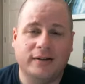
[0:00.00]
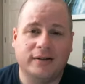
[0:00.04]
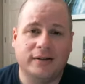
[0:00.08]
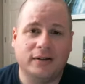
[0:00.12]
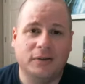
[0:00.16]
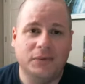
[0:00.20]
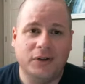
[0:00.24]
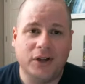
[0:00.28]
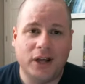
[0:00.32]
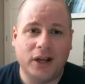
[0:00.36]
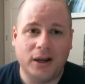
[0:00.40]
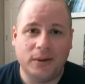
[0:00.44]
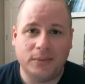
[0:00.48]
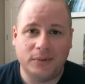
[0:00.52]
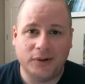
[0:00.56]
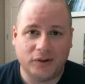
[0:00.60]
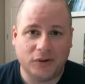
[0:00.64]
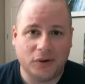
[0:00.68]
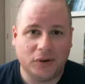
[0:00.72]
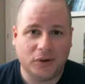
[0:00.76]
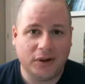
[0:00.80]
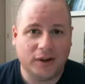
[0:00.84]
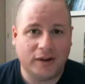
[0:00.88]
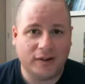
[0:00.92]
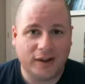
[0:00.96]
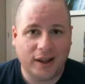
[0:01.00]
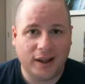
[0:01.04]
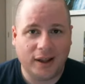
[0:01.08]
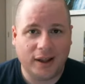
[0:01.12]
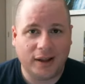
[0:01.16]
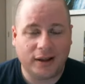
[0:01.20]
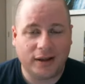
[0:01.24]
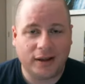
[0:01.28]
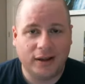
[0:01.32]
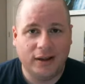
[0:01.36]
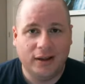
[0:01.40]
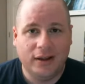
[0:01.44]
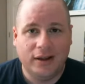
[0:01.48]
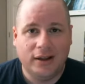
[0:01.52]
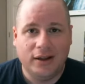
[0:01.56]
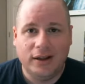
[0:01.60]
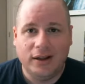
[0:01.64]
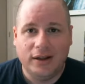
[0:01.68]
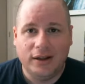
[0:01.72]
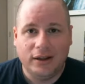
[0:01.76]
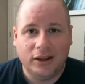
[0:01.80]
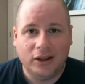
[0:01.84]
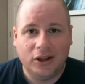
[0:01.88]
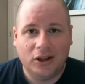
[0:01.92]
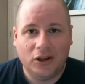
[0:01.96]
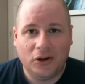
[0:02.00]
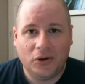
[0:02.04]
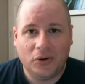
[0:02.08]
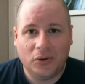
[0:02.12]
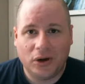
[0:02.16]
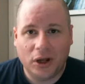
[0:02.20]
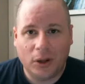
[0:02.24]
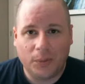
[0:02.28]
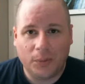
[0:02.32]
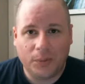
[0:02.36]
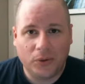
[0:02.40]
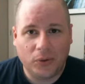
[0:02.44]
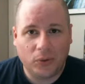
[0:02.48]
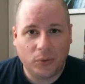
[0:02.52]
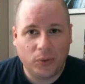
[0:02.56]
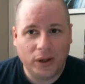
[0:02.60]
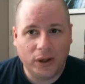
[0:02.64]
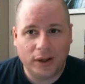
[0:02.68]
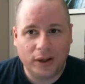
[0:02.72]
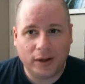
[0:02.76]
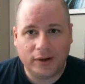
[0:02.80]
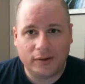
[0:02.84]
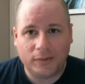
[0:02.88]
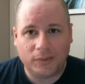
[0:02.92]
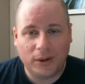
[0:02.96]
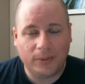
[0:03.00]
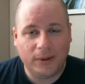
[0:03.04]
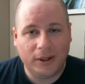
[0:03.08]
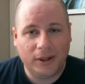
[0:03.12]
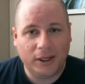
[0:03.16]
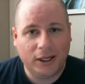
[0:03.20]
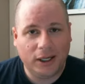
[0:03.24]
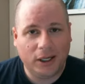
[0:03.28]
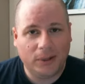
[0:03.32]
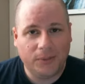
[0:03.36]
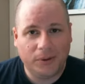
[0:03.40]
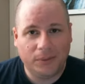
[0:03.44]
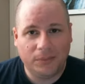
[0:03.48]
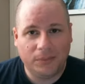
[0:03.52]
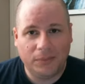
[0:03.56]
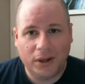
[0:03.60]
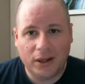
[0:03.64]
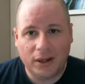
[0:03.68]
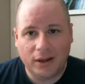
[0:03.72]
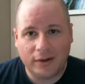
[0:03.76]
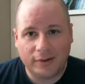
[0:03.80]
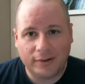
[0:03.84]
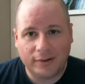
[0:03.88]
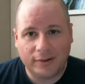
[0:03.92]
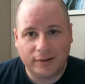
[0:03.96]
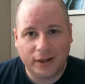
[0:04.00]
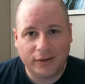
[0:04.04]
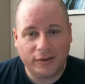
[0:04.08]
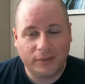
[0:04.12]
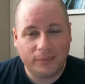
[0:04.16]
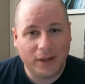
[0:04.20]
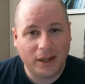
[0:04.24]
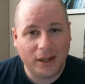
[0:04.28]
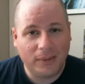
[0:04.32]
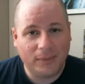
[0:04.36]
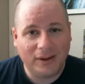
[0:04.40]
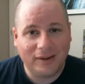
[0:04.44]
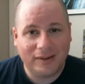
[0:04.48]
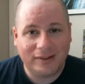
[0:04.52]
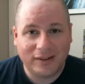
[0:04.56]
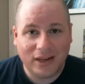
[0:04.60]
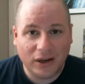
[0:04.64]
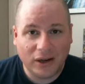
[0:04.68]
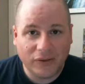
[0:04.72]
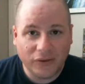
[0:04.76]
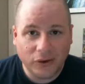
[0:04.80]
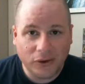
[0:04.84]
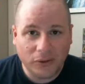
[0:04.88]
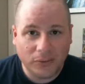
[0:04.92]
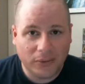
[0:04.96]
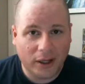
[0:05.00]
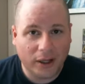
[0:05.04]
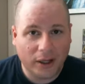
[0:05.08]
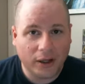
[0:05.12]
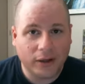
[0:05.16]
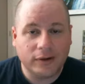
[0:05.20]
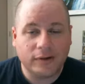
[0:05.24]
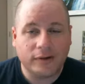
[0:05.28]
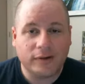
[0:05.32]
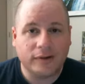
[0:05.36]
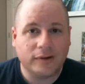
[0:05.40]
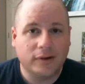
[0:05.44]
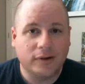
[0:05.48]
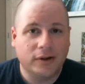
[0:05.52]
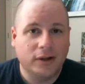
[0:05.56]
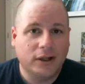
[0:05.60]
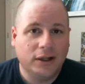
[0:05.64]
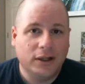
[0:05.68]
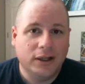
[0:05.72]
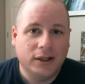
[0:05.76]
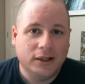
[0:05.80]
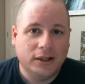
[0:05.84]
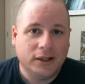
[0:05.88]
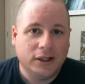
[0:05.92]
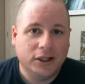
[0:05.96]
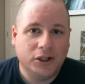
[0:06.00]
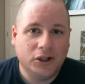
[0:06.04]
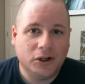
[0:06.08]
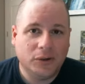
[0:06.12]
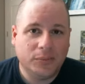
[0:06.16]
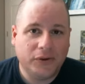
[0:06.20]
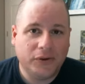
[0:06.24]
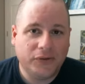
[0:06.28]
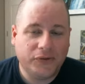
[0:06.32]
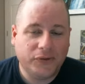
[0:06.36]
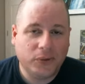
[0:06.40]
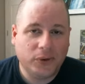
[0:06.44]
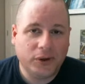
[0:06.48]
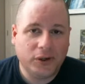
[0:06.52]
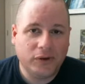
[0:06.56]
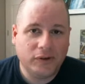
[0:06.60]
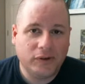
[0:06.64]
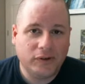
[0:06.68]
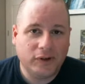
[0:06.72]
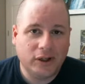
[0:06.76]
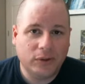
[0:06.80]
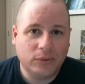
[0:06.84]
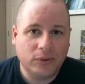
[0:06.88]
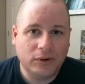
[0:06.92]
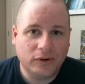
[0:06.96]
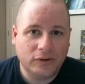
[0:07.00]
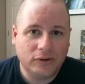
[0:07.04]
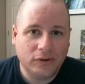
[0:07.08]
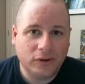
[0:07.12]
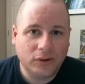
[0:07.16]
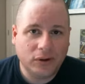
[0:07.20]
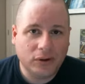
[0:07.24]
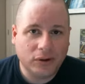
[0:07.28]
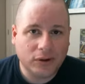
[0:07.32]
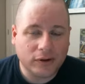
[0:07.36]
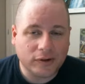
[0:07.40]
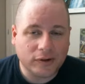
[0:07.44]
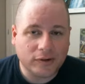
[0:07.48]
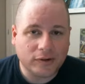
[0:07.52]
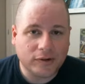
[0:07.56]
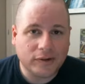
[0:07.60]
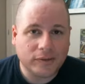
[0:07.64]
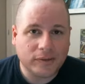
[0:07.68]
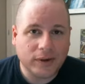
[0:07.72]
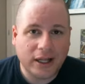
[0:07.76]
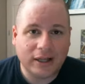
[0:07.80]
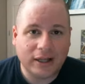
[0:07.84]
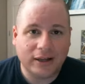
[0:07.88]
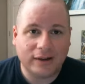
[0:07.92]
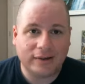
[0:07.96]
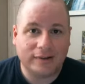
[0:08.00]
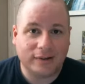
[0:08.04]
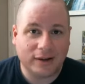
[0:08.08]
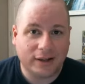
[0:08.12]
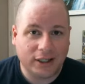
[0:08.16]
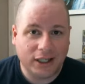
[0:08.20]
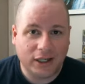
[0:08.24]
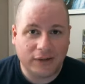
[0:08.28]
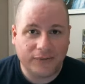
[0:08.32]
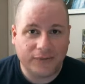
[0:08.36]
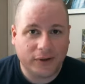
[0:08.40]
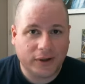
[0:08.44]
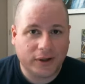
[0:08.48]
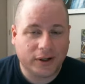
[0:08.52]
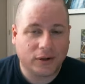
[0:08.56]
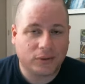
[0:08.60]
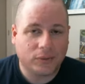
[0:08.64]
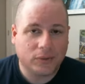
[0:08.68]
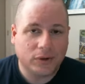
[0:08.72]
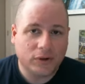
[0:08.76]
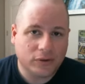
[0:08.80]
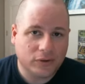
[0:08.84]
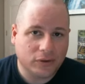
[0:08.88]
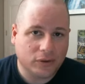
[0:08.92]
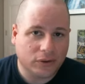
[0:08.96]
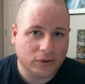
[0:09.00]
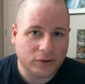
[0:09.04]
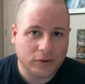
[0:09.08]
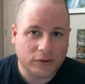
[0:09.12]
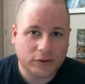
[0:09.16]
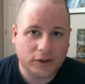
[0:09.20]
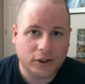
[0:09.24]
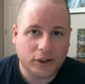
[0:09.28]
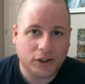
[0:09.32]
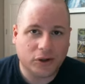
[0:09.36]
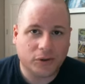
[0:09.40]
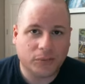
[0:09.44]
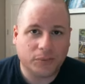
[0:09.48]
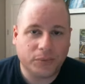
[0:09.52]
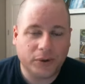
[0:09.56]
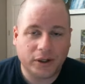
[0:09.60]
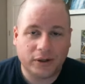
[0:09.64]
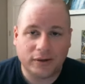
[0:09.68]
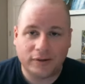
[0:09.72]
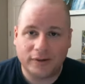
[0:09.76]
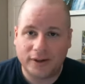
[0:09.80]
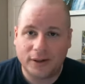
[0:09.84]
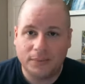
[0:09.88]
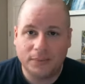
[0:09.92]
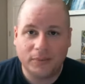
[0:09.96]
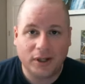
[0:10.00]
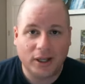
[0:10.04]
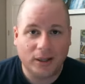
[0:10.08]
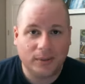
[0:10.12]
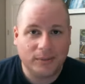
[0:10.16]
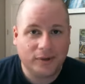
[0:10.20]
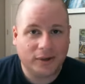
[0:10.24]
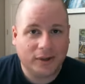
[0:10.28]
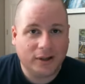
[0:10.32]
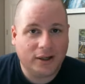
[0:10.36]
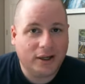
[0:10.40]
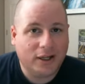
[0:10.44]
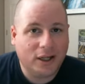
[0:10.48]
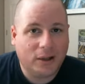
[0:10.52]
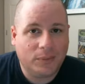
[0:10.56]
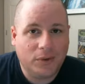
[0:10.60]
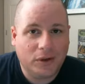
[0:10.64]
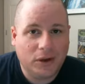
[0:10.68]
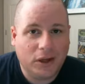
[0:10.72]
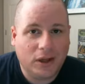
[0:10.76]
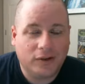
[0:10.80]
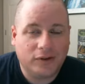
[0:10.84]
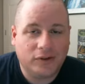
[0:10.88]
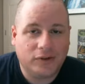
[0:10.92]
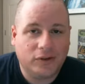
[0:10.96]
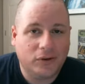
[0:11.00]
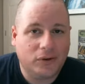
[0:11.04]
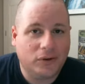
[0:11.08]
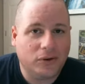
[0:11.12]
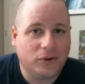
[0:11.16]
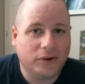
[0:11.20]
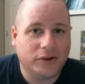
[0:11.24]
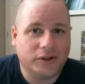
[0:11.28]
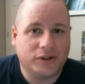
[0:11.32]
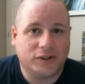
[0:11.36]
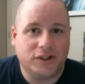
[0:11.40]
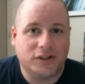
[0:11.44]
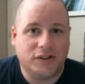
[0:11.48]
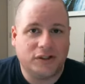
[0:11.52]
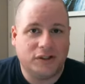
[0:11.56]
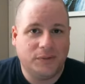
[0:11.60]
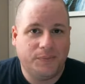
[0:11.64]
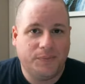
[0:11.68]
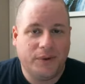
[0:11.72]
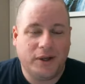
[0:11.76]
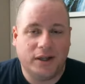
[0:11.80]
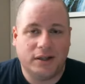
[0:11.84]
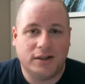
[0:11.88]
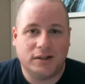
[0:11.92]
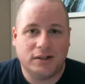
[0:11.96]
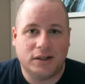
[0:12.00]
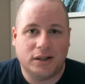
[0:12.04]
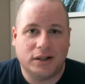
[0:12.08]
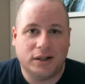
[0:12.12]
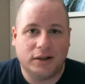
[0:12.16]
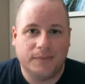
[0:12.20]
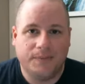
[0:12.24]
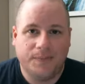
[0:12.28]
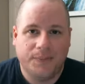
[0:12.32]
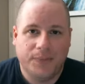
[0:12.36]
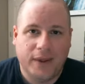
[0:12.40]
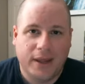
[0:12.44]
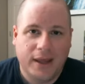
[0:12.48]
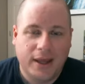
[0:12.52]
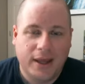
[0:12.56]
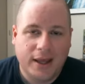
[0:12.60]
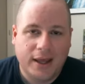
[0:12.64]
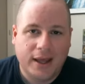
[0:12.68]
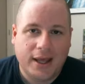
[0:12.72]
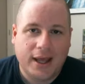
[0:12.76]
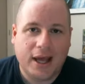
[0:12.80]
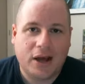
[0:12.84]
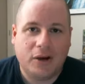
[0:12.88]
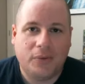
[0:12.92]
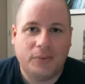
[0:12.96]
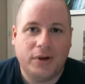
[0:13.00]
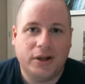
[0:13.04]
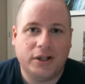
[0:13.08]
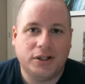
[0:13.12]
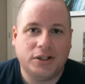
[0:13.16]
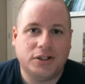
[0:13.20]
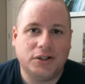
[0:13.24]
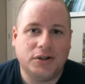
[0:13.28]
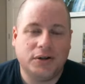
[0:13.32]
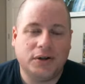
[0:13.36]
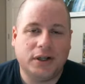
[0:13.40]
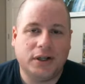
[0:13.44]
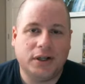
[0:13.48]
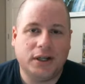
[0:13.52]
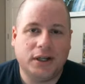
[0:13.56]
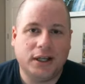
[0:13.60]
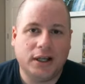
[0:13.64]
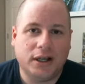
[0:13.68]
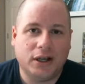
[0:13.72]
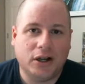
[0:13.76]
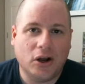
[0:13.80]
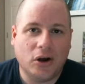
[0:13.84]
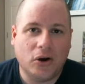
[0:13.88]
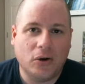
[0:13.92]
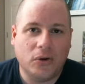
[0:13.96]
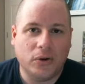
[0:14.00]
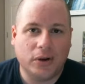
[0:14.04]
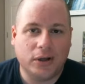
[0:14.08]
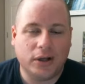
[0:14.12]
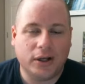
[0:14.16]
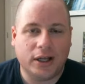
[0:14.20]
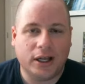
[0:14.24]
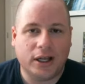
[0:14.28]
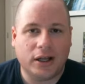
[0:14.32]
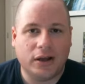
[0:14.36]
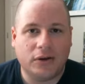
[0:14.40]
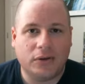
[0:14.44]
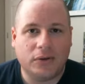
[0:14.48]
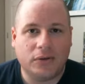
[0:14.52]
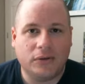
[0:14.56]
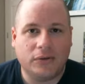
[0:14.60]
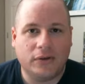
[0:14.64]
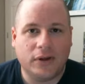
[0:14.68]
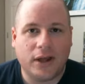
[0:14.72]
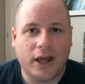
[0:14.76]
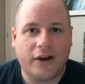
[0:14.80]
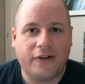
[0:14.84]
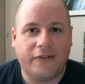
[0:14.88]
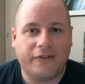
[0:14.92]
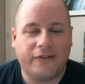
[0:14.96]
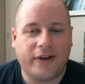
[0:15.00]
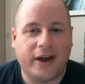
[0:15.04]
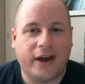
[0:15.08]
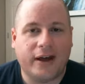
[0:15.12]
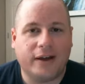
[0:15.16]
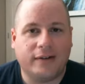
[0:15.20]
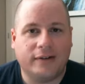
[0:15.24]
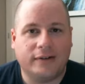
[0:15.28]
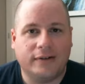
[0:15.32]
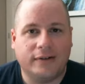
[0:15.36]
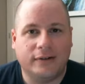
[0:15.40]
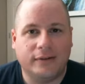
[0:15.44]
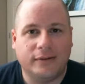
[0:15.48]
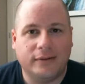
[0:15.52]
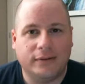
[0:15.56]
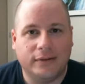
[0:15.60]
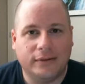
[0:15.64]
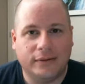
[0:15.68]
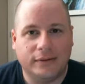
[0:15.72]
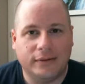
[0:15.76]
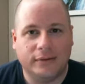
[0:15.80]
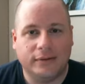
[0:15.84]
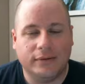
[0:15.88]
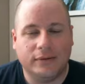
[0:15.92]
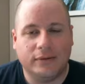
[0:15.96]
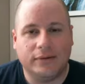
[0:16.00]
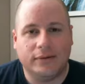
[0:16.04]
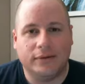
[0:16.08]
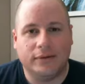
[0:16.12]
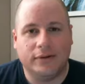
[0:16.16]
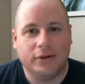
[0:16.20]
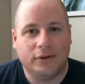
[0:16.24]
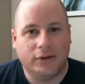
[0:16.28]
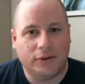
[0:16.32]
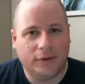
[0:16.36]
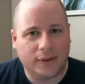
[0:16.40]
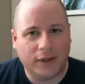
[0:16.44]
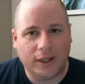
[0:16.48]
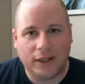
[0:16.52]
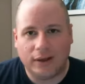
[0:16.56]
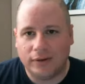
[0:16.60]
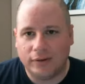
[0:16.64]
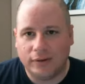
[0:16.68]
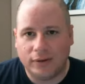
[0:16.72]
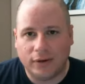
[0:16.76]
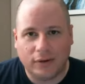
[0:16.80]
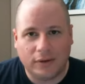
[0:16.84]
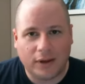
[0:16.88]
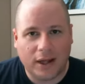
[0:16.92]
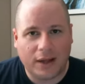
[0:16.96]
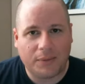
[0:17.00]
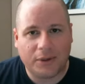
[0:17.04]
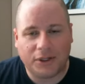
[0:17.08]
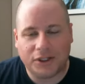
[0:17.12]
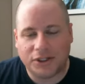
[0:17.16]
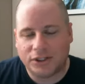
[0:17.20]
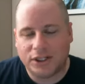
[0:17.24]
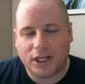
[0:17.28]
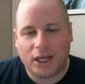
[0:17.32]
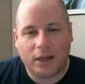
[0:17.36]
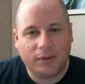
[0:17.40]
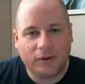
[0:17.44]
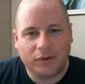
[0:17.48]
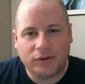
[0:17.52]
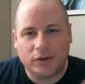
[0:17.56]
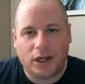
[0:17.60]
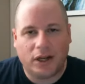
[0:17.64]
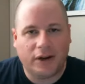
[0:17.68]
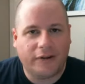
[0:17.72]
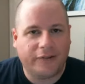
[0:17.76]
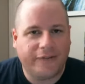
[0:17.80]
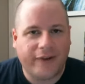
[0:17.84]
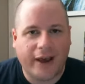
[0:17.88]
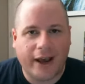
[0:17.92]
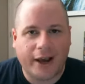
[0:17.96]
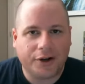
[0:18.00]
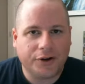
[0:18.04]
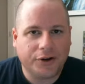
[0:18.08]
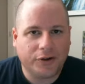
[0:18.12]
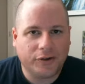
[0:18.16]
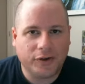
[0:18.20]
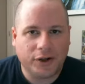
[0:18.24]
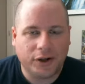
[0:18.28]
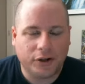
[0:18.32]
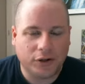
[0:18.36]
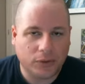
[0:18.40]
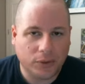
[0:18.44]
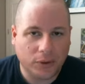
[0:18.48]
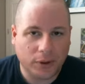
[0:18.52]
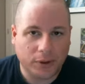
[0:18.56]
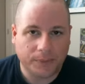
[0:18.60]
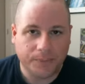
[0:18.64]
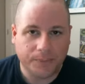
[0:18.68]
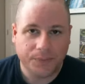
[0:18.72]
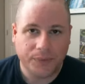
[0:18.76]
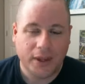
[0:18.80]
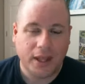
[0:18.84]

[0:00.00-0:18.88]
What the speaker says: Sometimes it's going to take, a couple of weeks, maybe a couple of months, even maybe several months, before you see results, any significant results, but sometimes it can come a lot sooner. It just depends on how much you can get going and how fast and how much time. There's a lot of factors into it.